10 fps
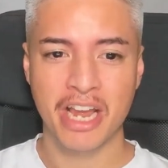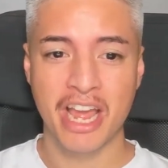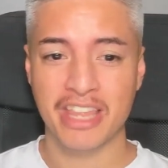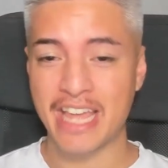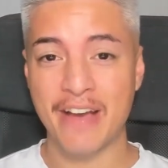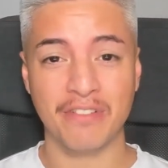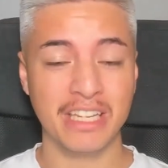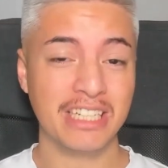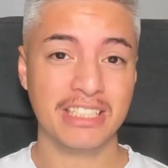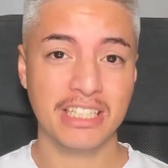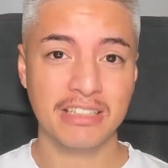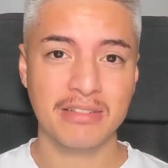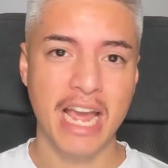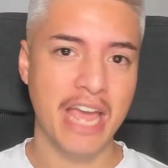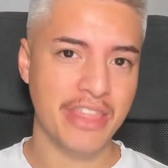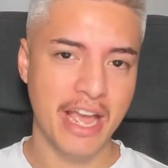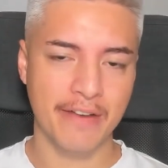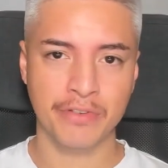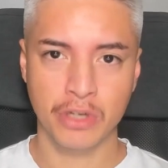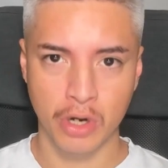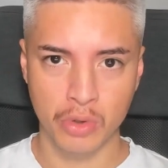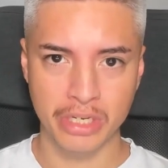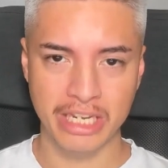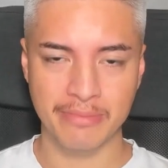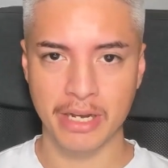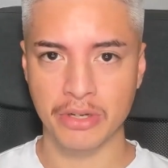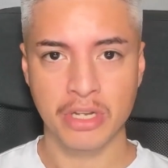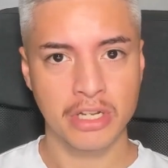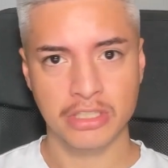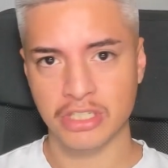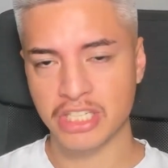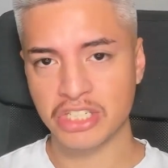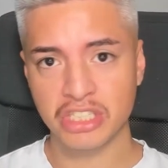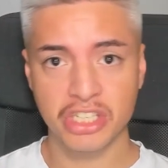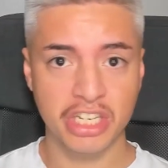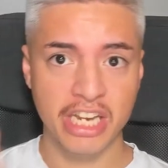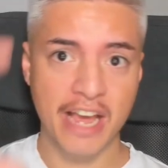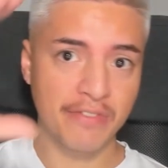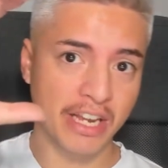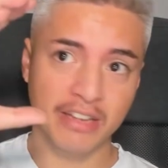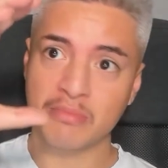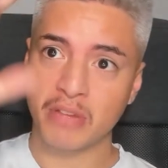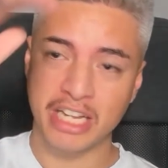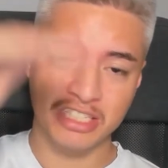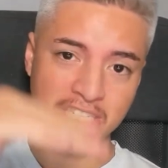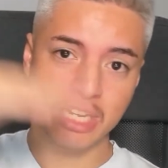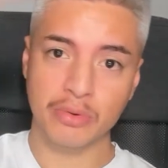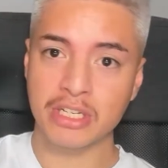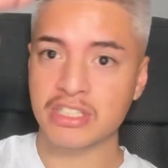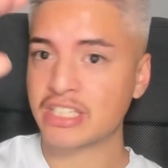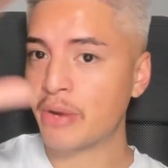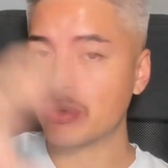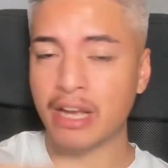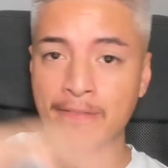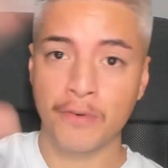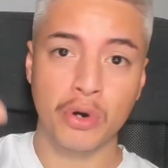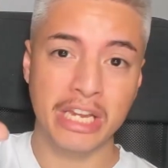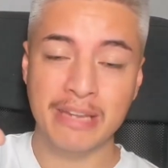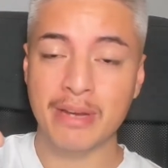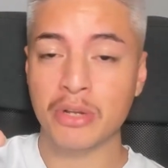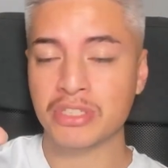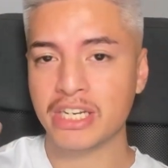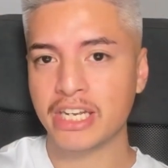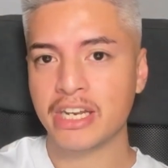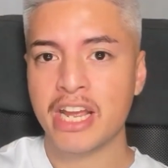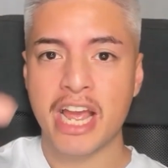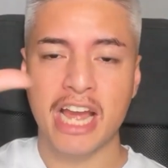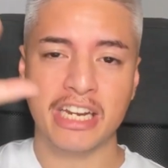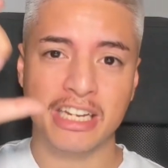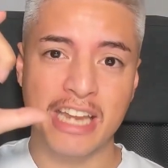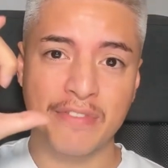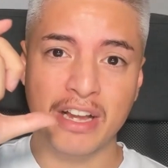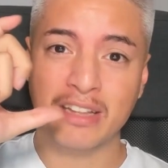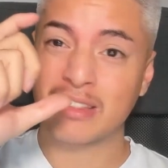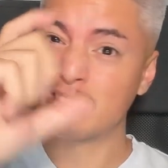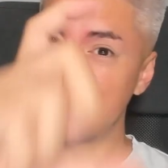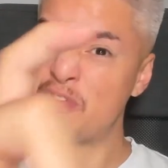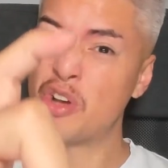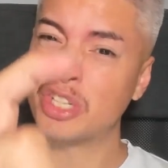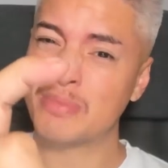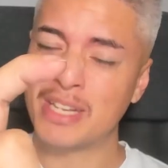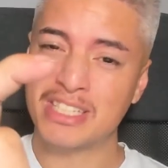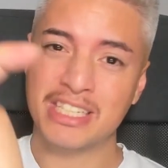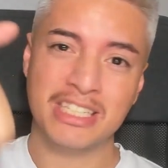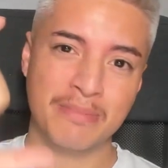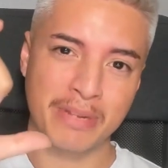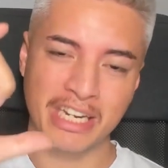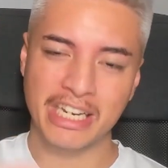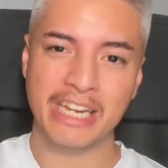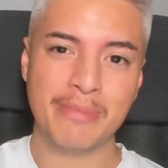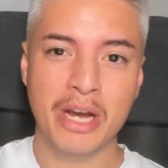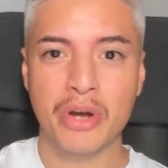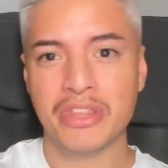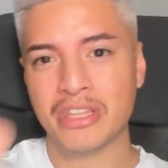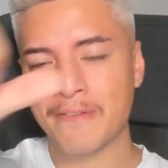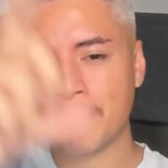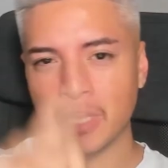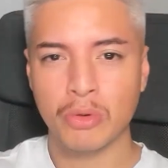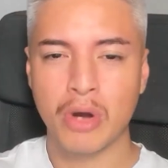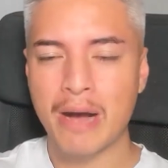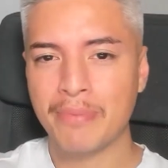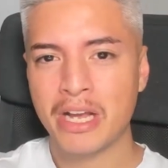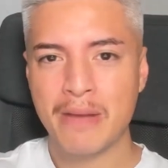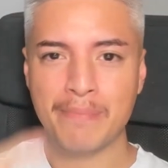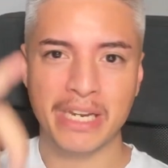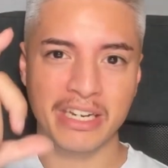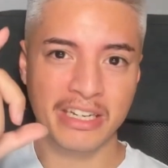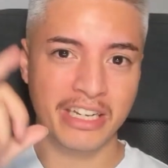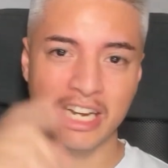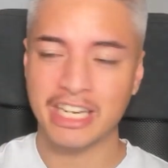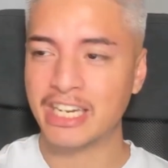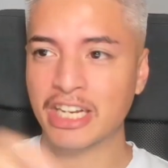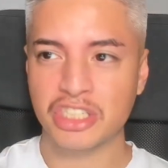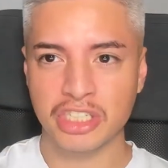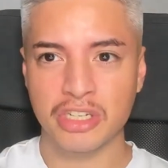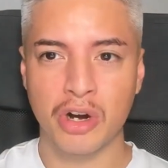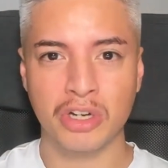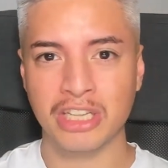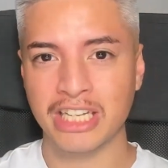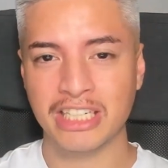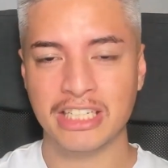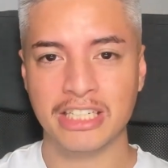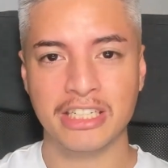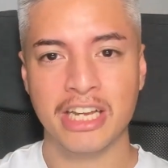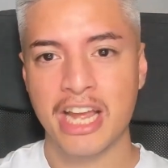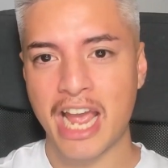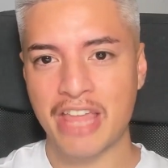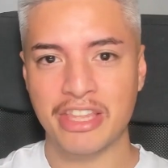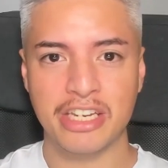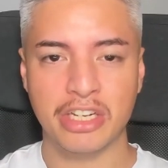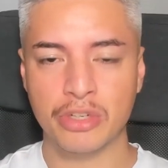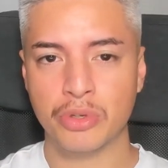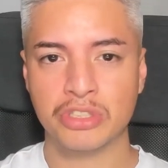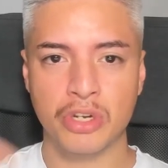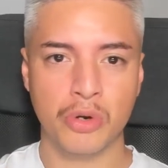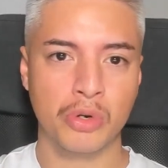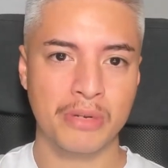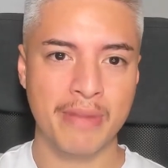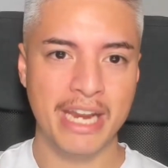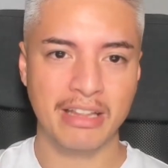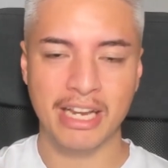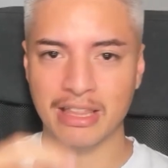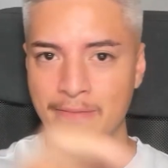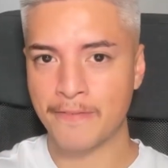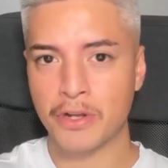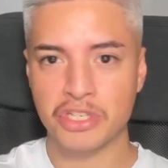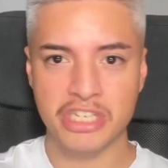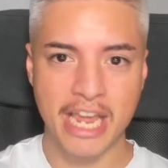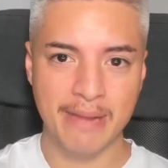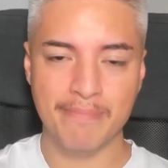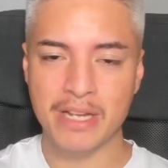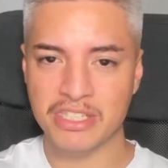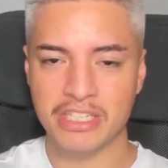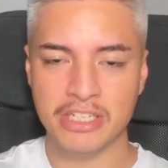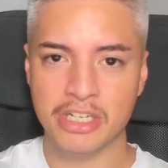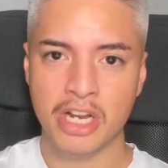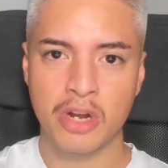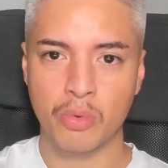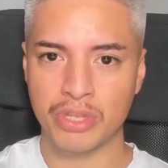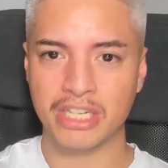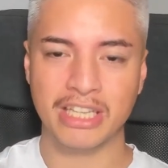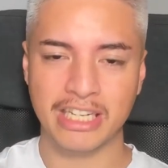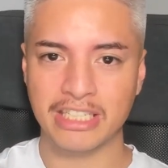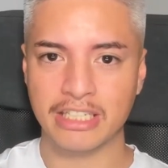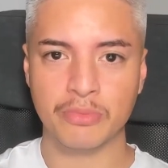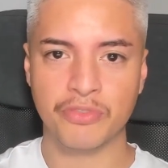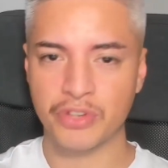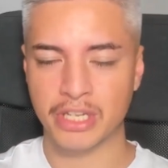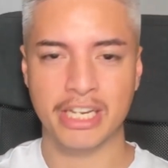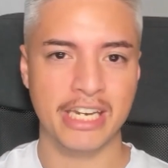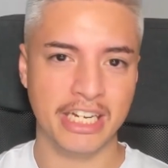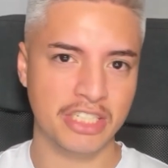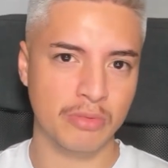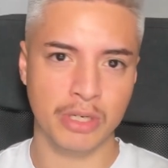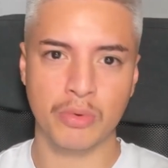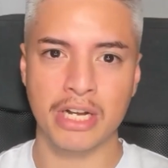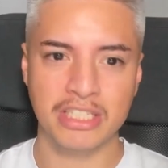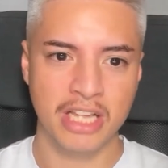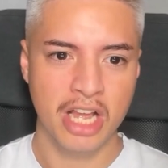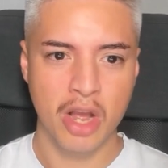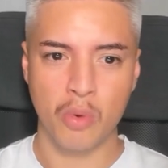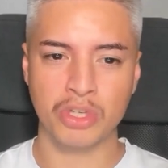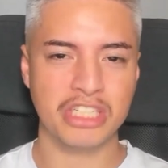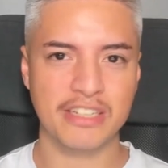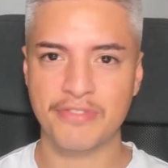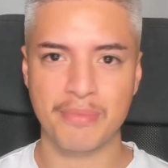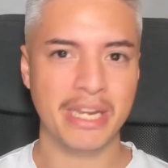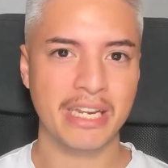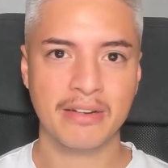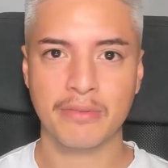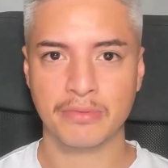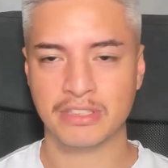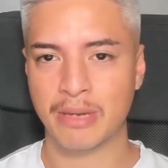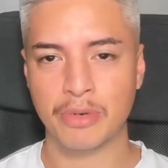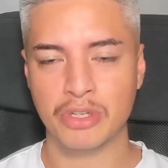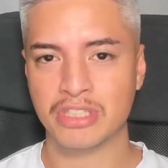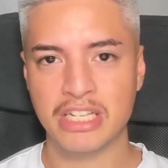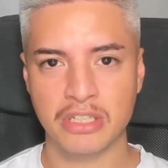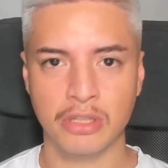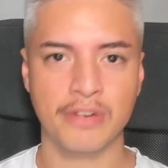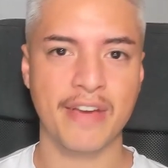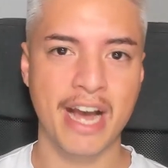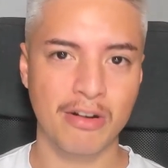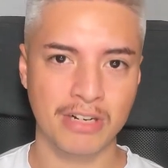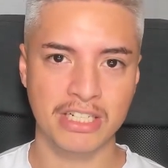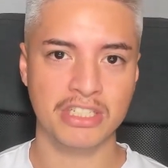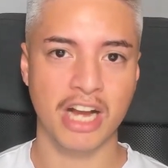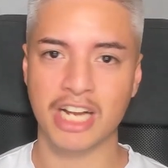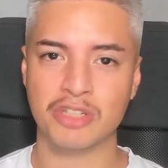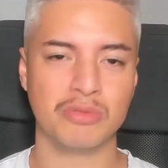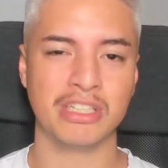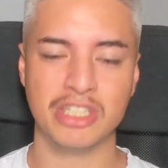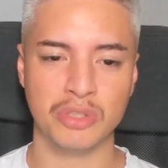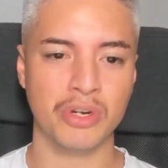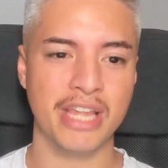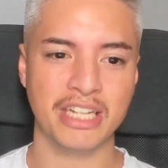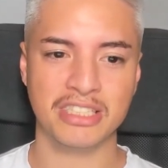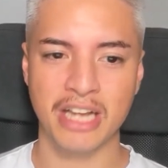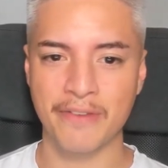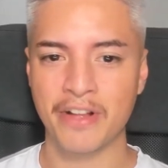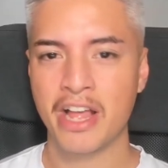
They have LinkedIn and they have cold email. So essentially you can have like a sequence, say with like four emails in it, and it can have like the first message being an email and then the follow up being a connection on LinkedIn. And then you can also automate like the first name message within LinkedIn for the connection request, which is for me, someone who sends a lot of outreach, I just really enjoy that stuff.